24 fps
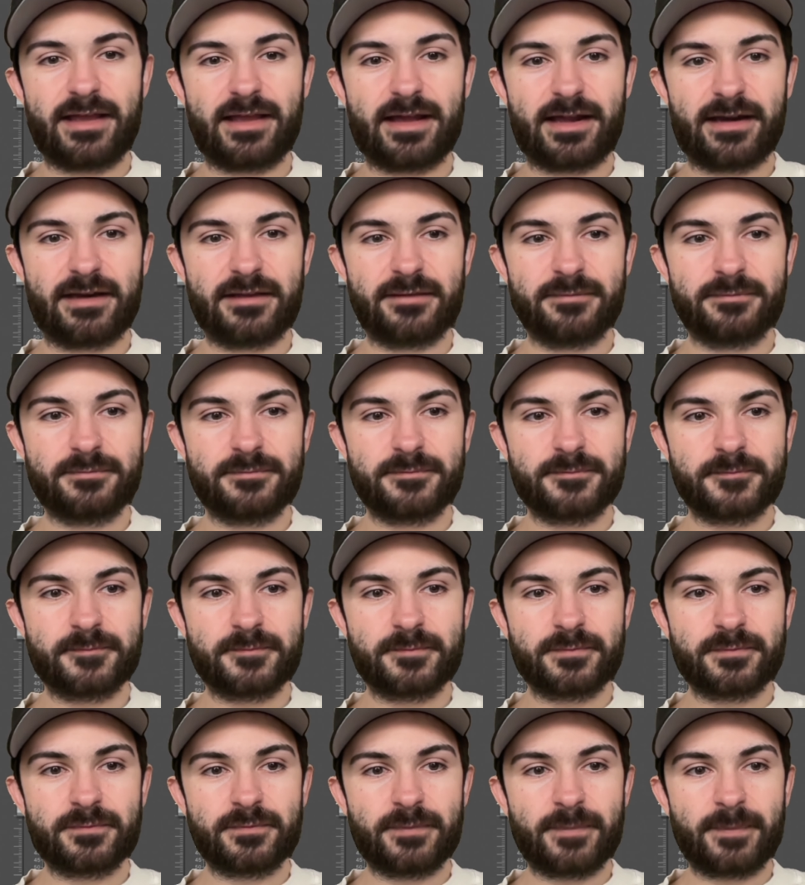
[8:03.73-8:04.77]
on it.
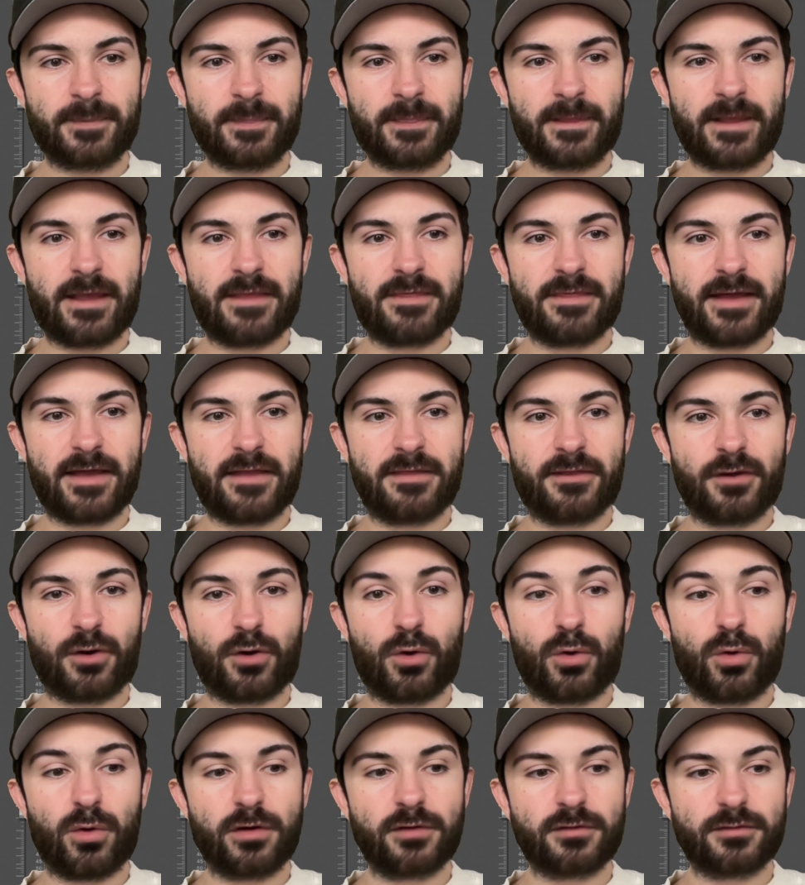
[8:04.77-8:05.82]
And then the
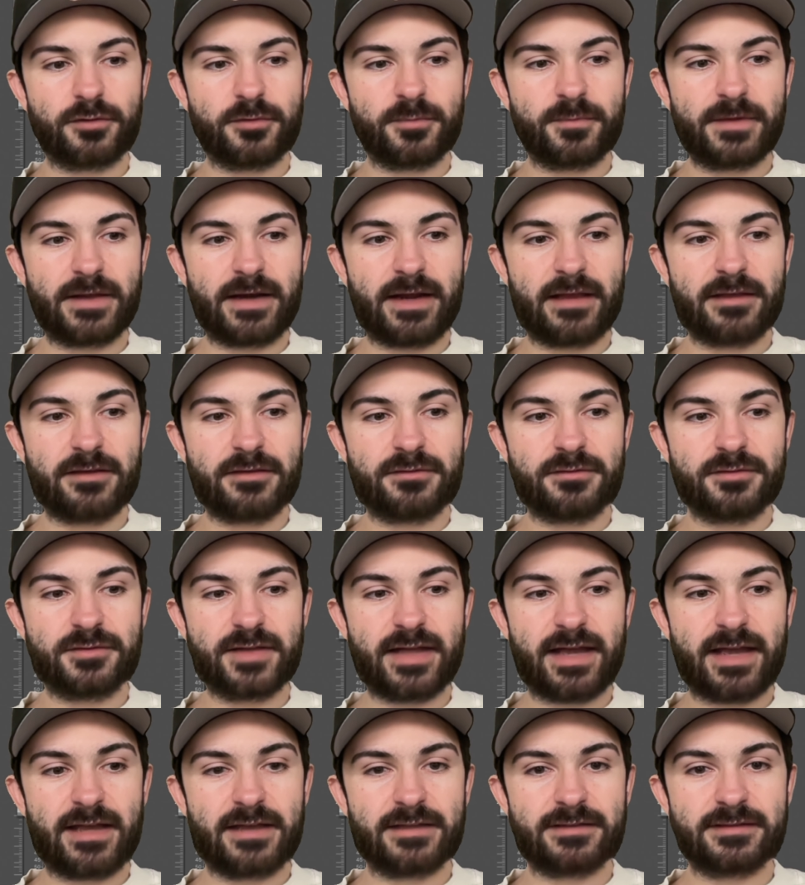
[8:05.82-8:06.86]
horn loop that I used
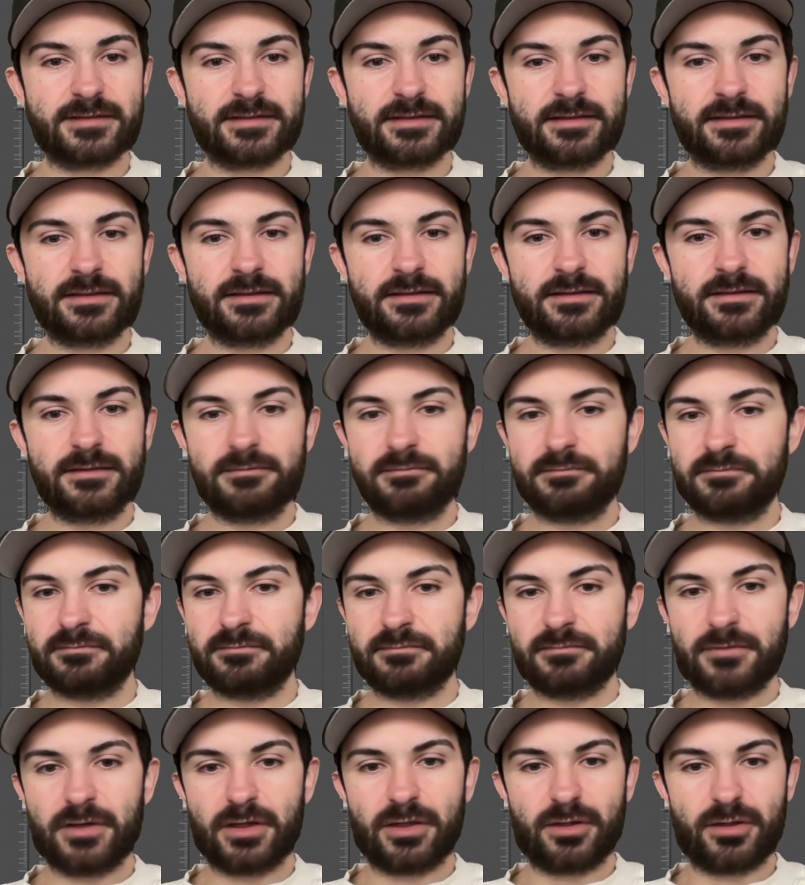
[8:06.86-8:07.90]
has
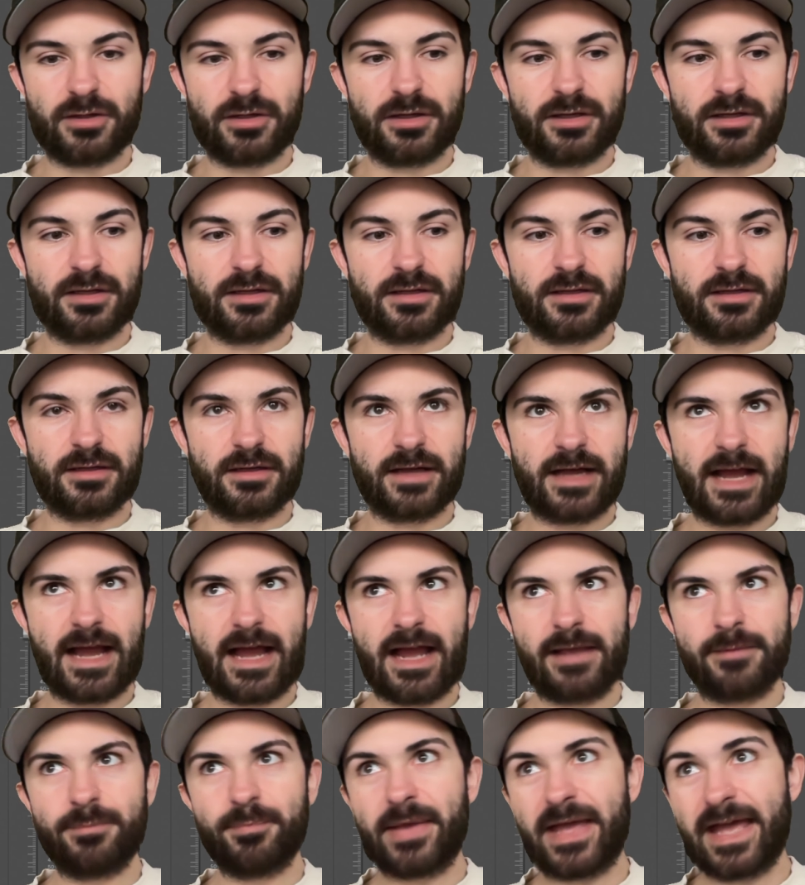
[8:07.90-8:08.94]
a
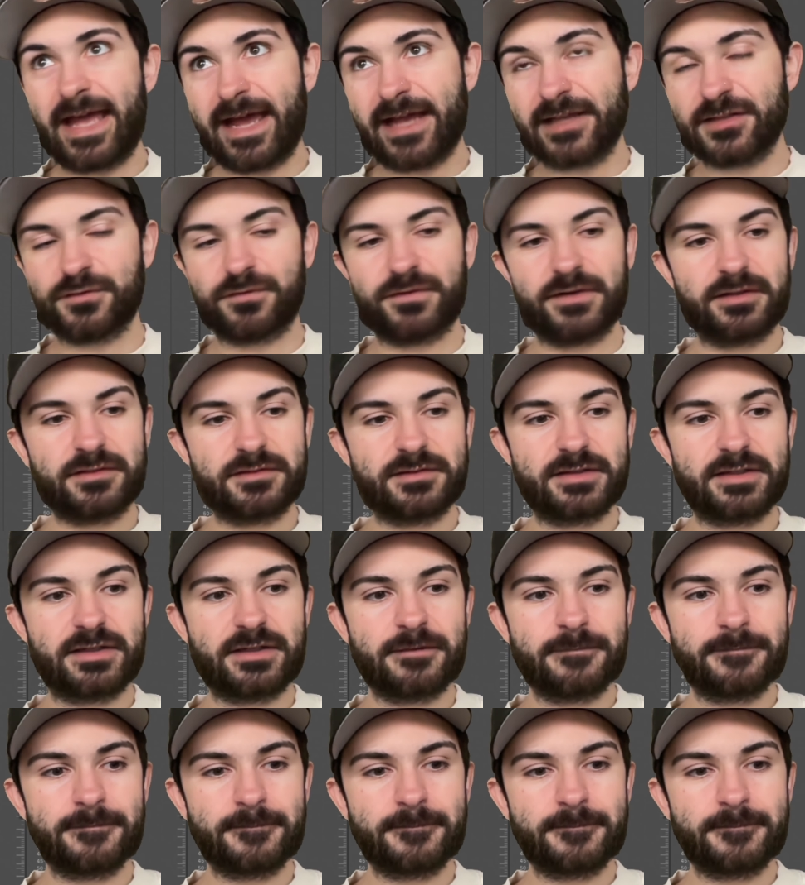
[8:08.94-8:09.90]
high pass filter